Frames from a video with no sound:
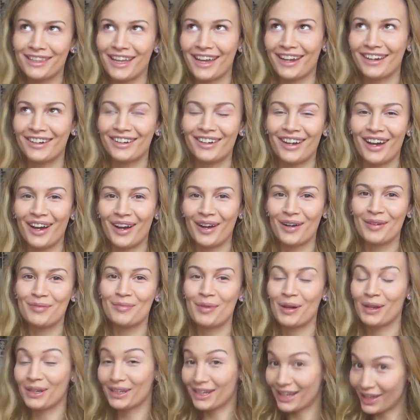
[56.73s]
then
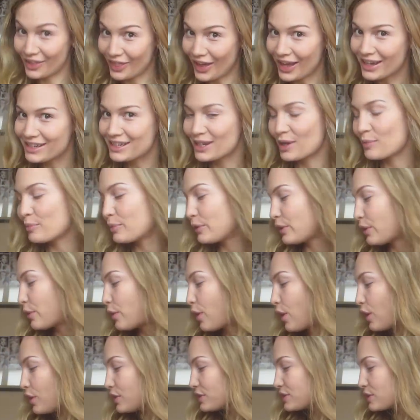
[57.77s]
I'll link that down below
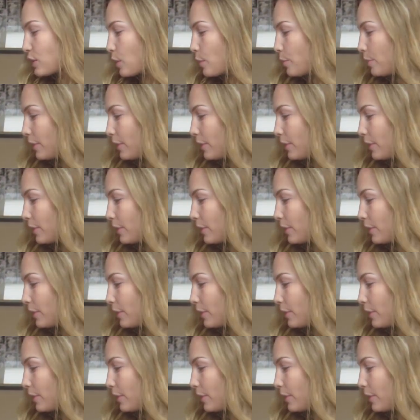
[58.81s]
also.